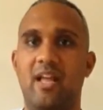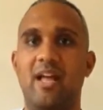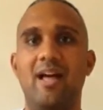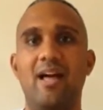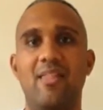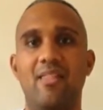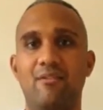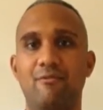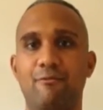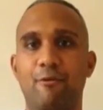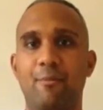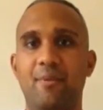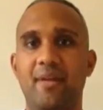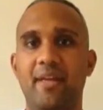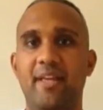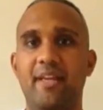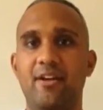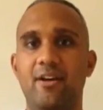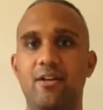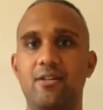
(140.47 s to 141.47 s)
And then from
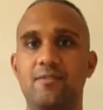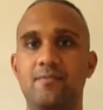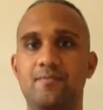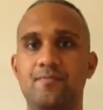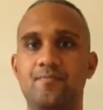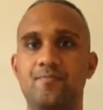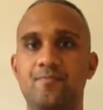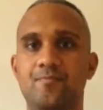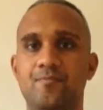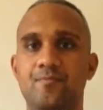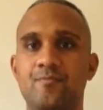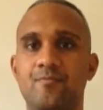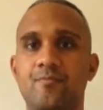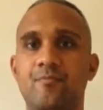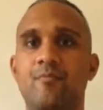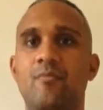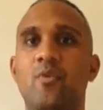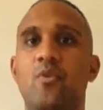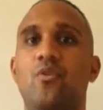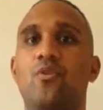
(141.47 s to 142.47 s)
here, I'm
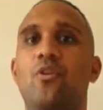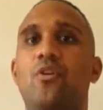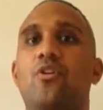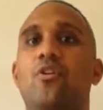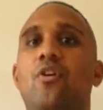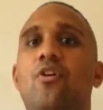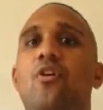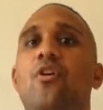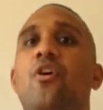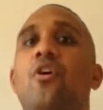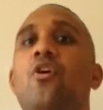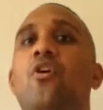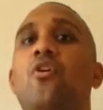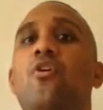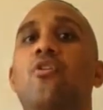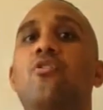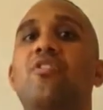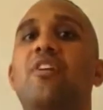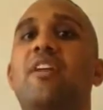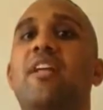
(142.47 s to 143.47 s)
going to go
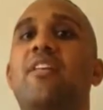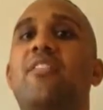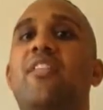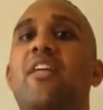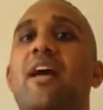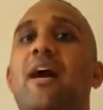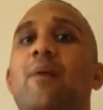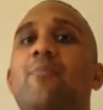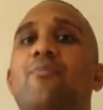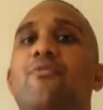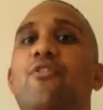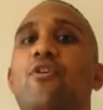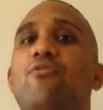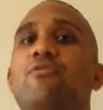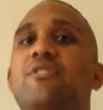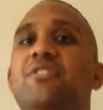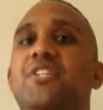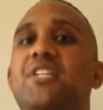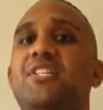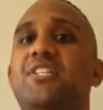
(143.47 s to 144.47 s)
underneath the arm, 4
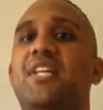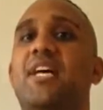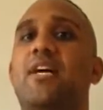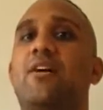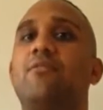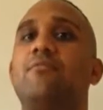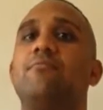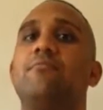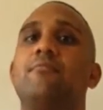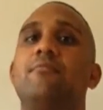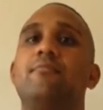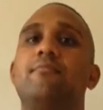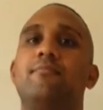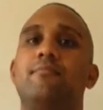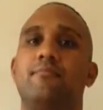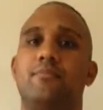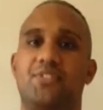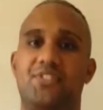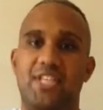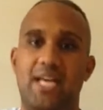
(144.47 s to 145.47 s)
inches down,
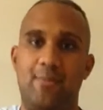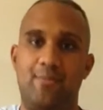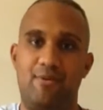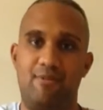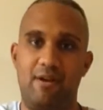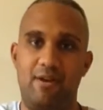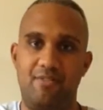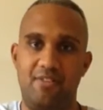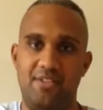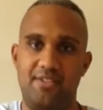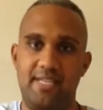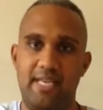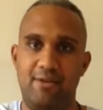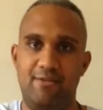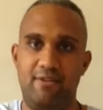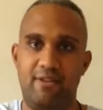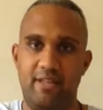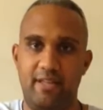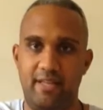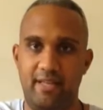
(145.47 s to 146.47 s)
tap around this
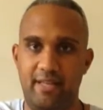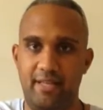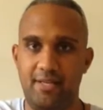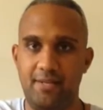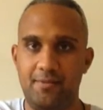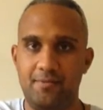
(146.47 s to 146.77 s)
area here.